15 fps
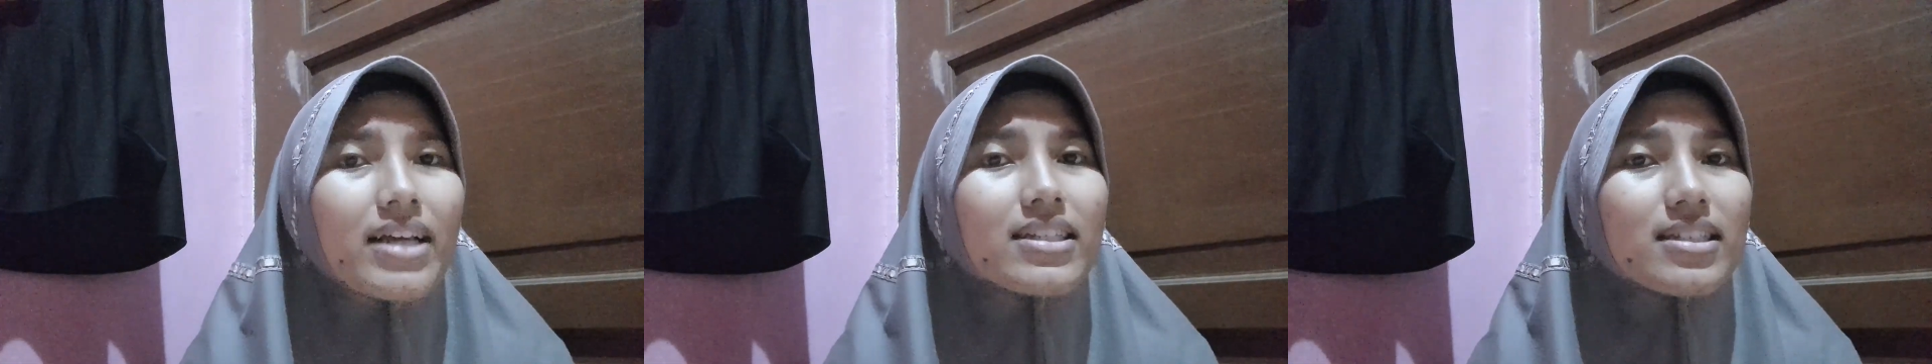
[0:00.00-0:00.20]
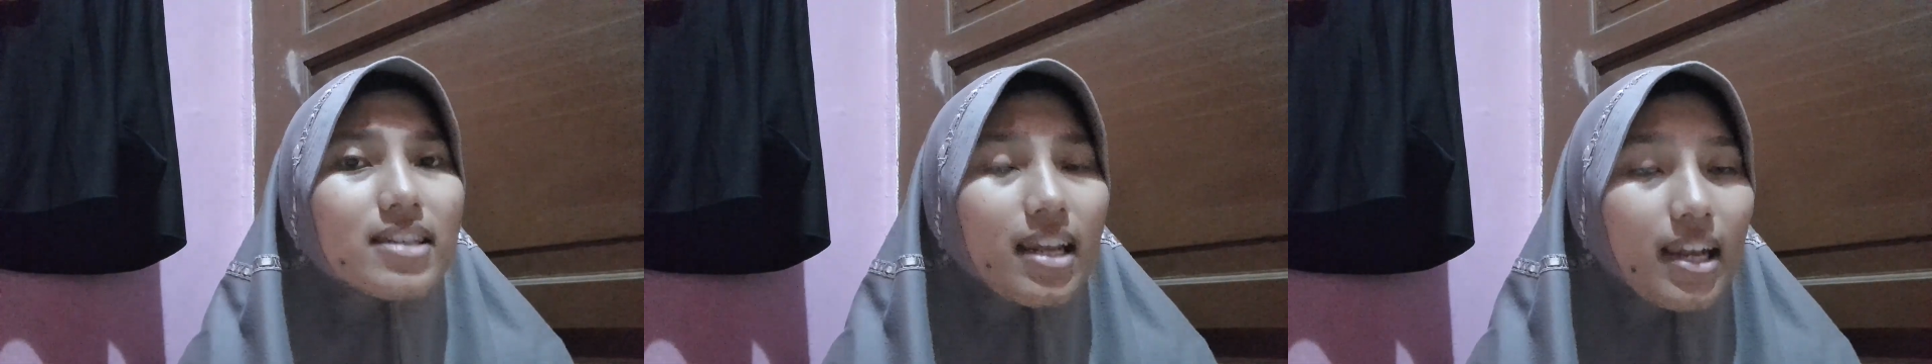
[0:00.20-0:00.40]

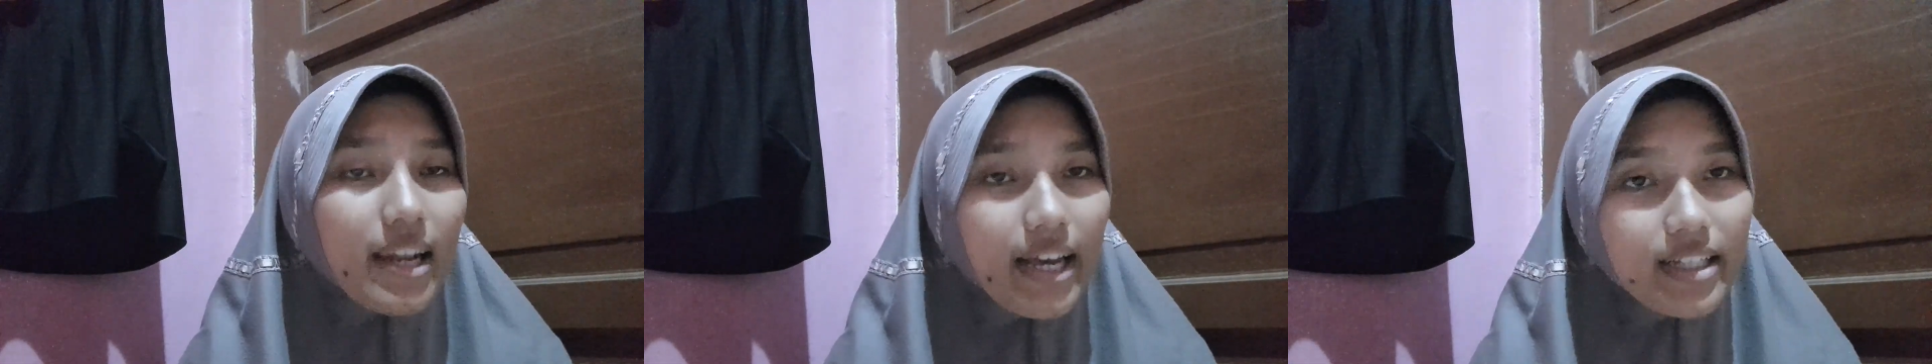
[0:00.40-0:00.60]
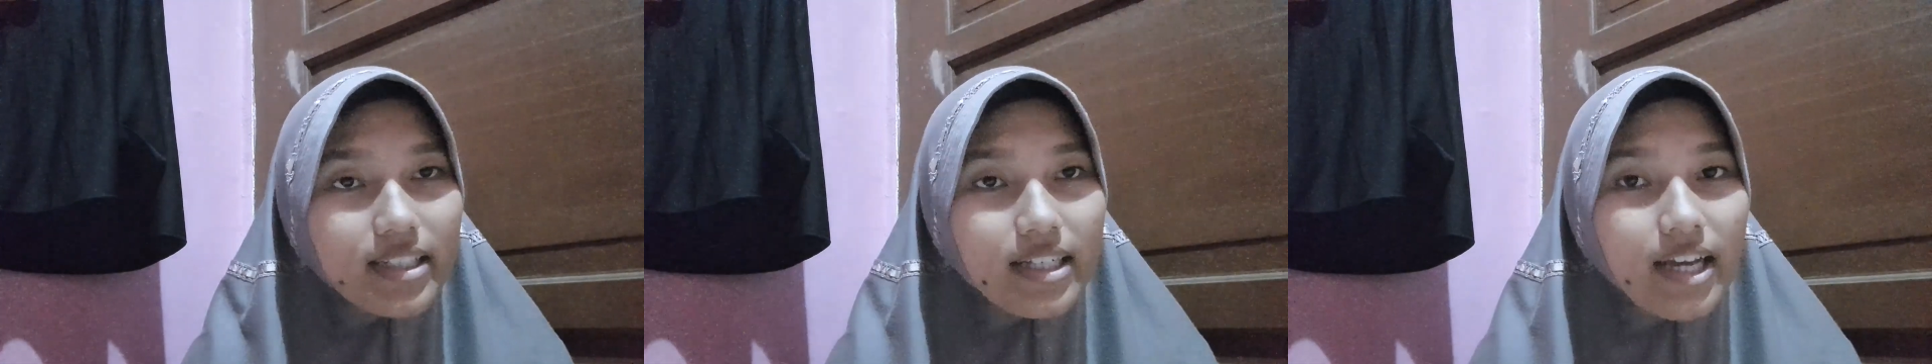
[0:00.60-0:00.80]

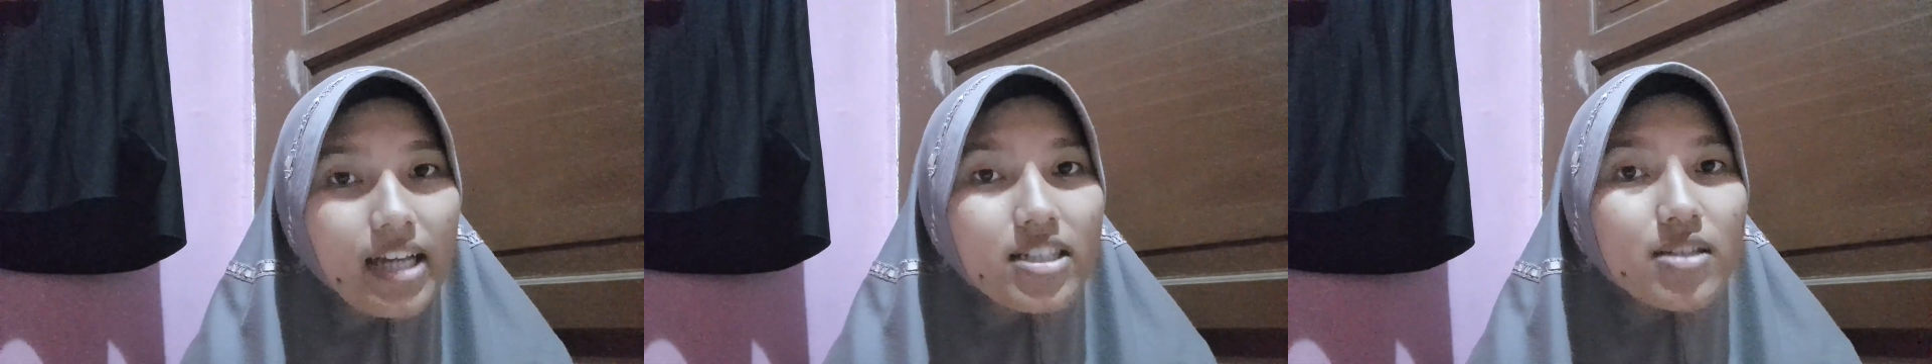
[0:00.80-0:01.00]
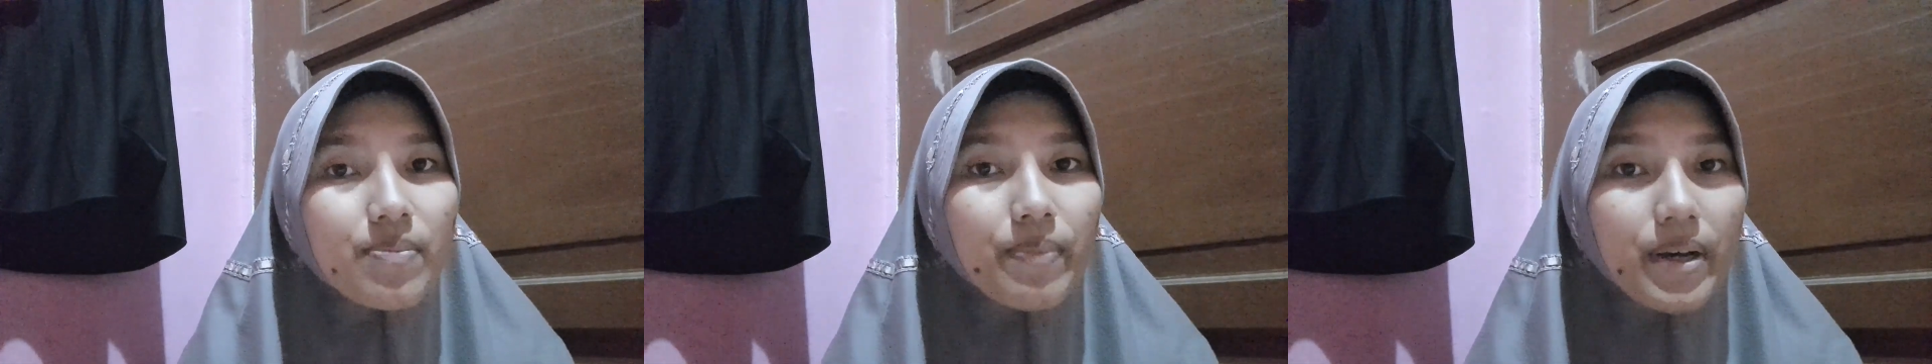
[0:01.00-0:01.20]
selecting a
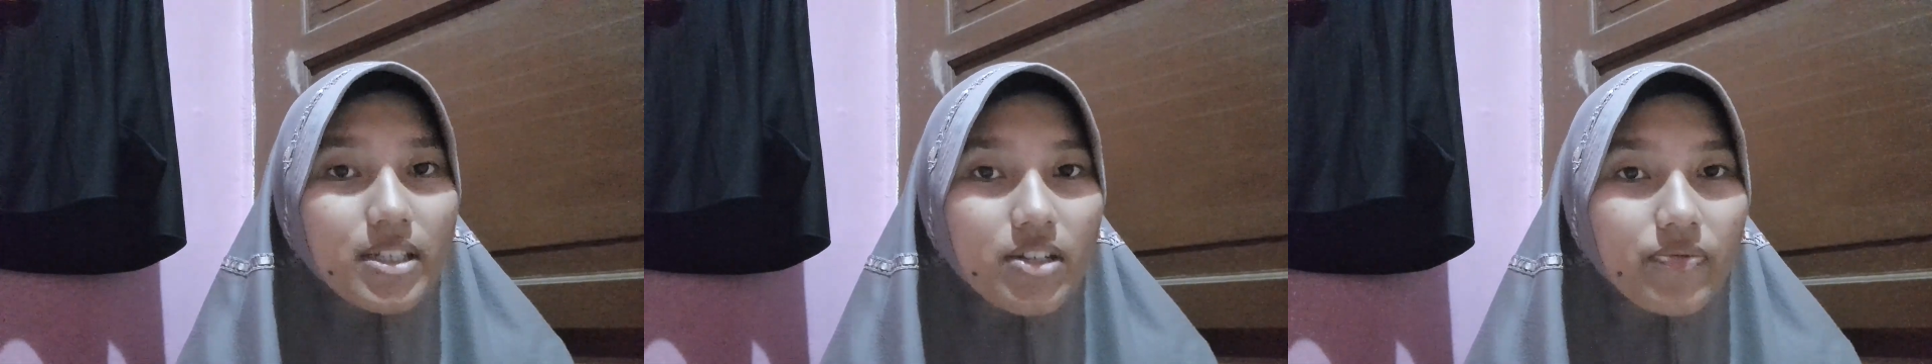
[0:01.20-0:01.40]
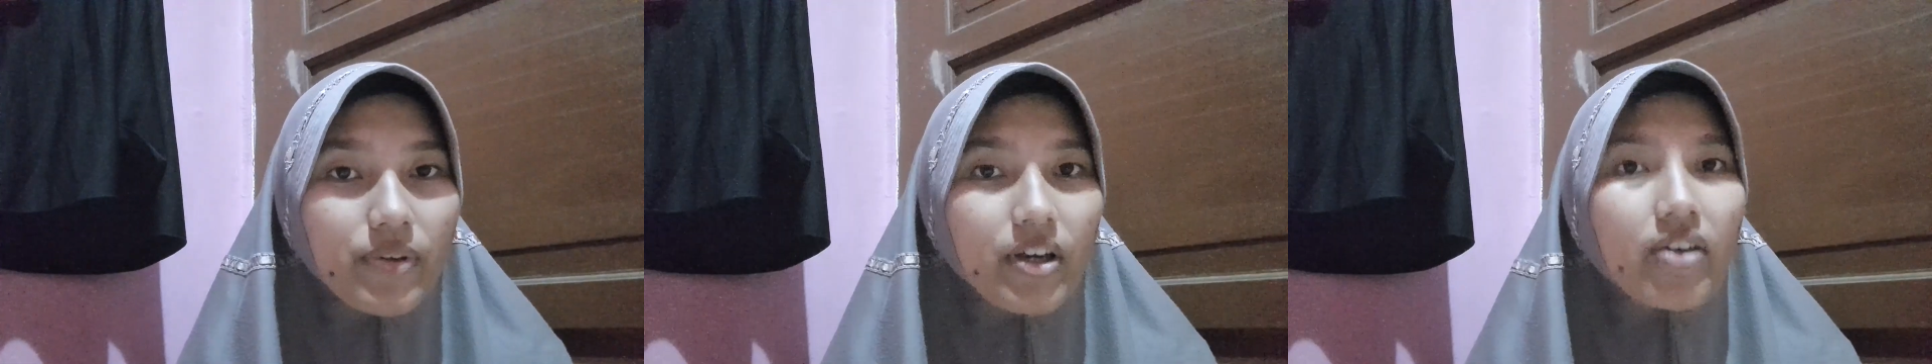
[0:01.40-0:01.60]

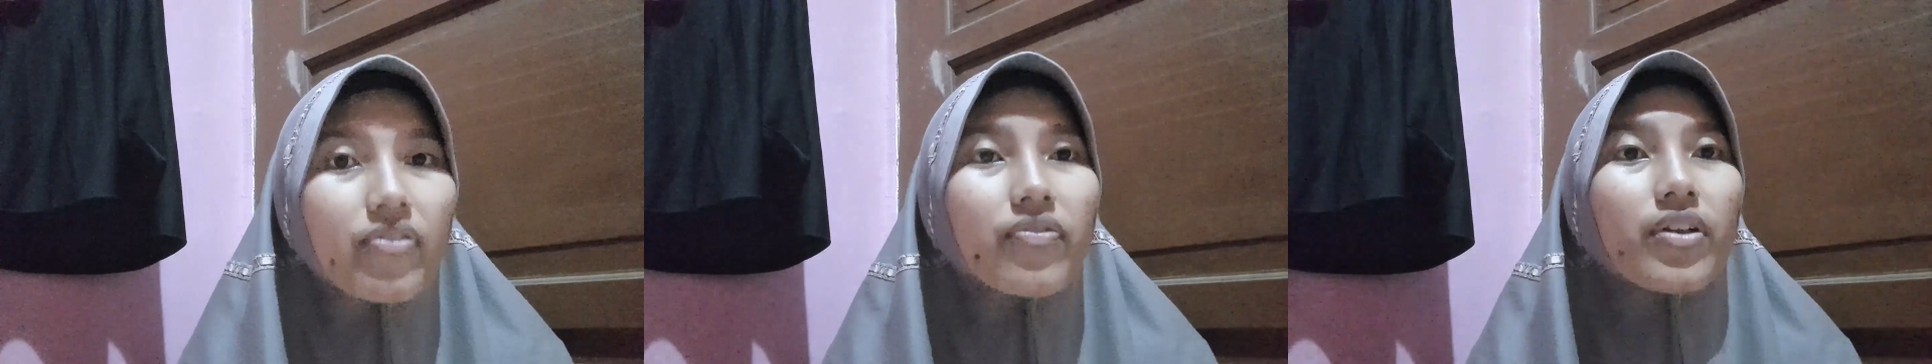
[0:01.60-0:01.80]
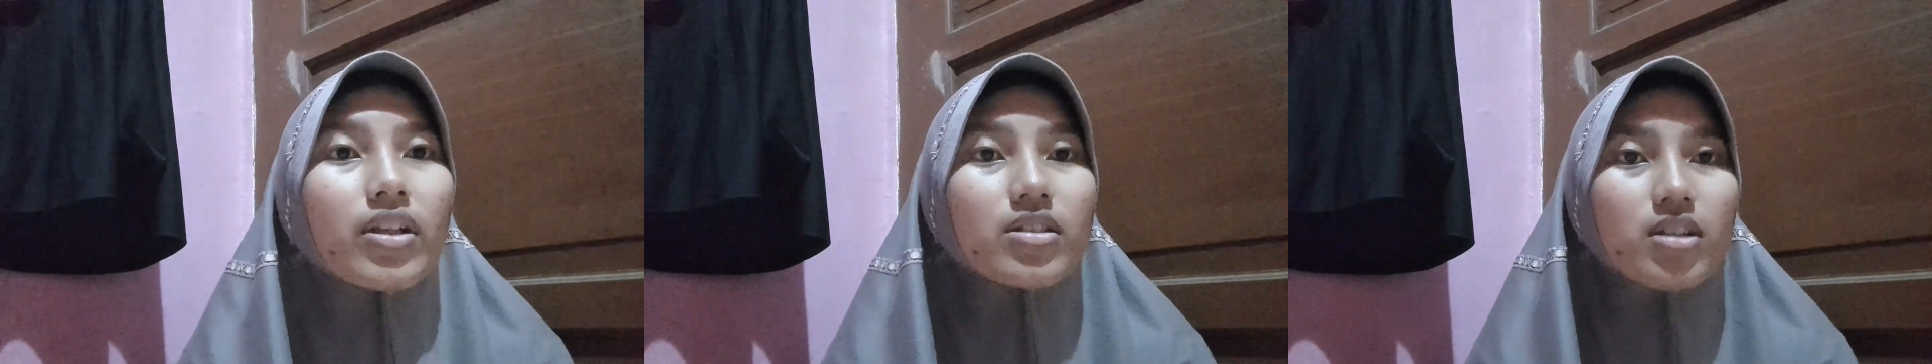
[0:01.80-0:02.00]
specific
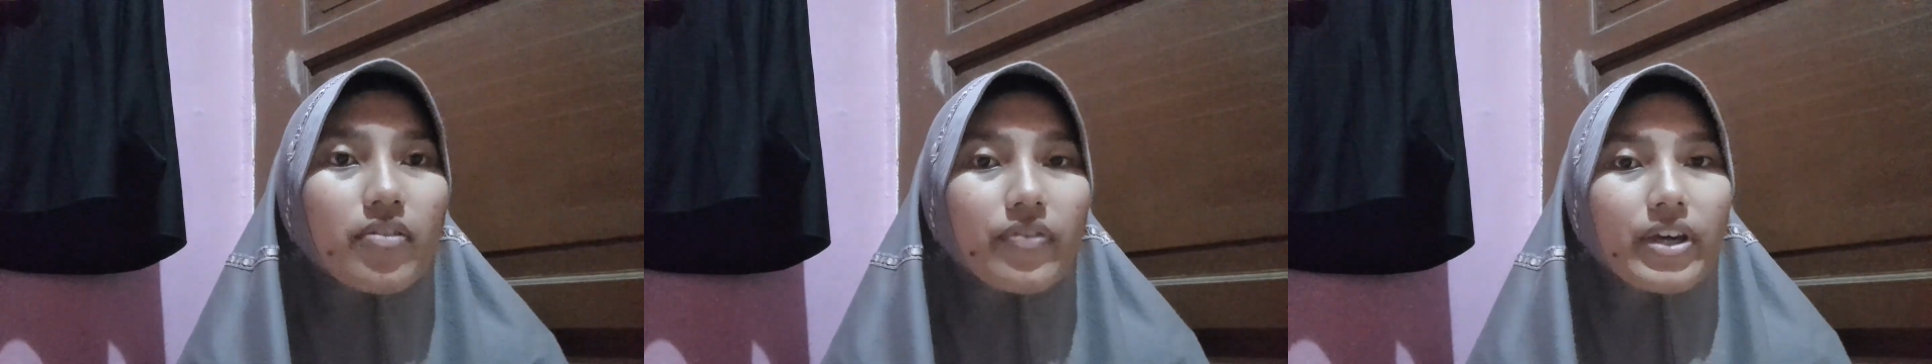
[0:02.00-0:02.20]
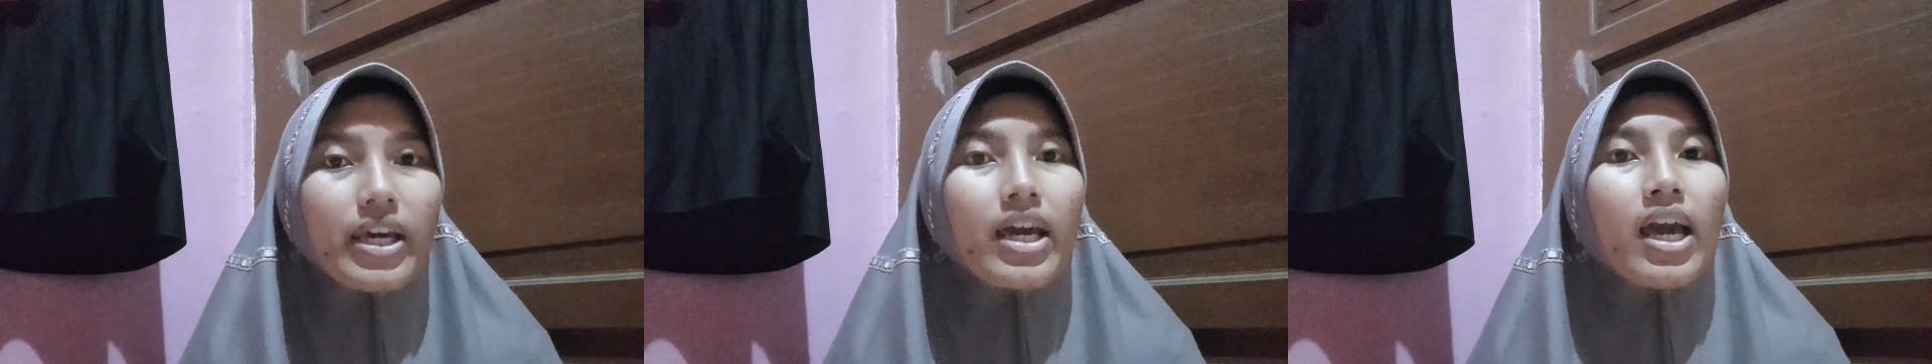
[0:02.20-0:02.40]

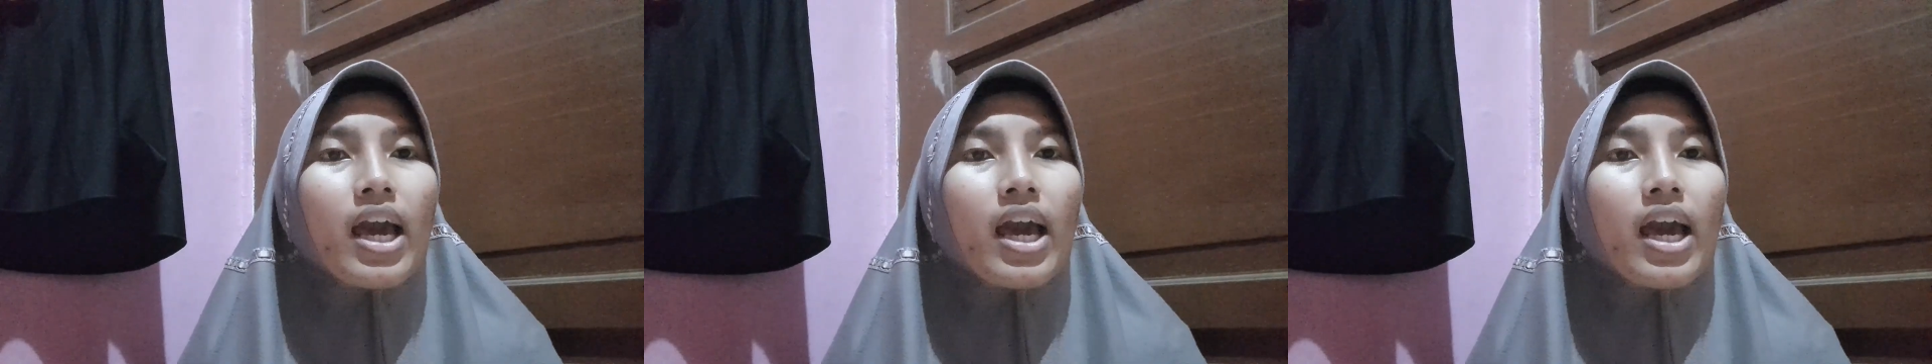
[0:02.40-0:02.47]
philosophy